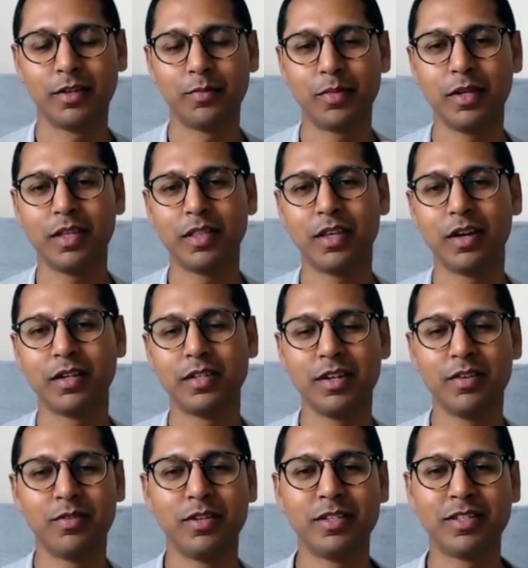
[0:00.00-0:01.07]
But yeah, the
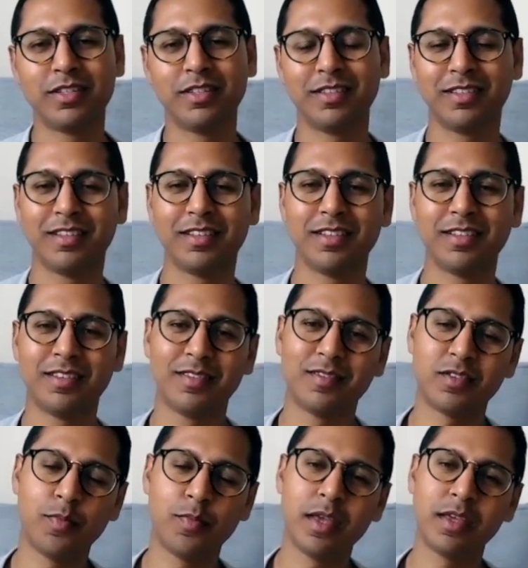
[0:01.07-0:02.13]
idea is
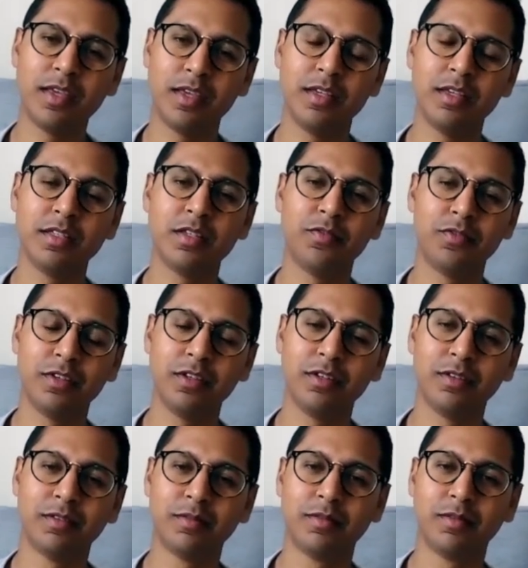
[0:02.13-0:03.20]
to make it easy for you.
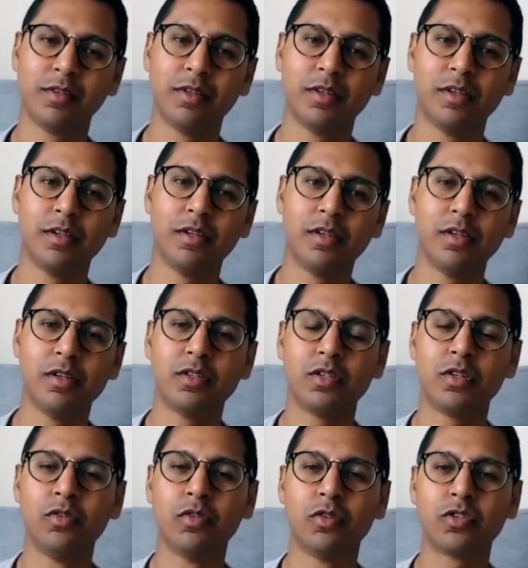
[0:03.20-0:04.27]
So
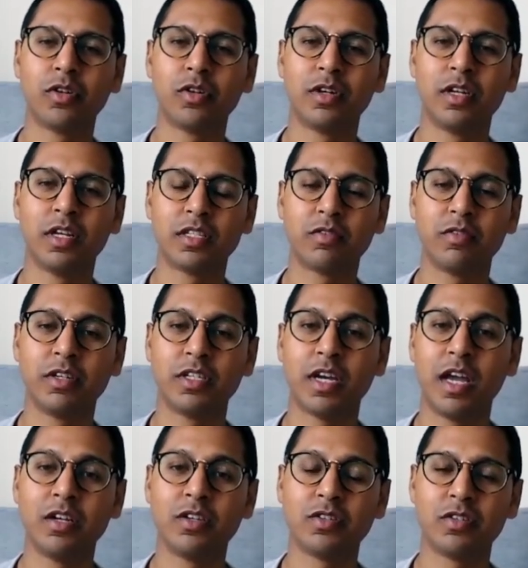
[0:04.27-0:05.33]
you're not trying to necessarily
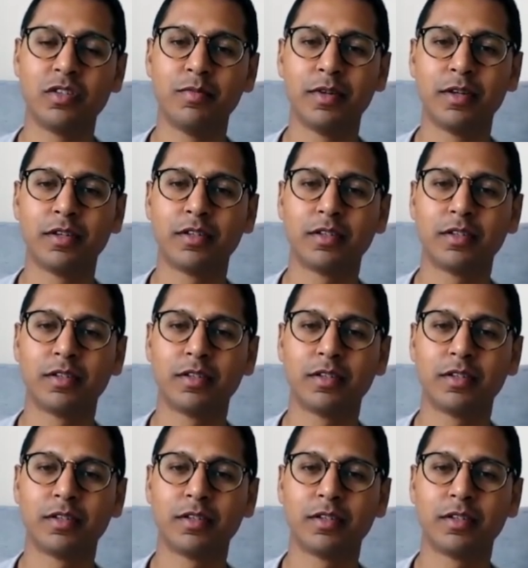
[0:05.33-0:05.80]
change too much.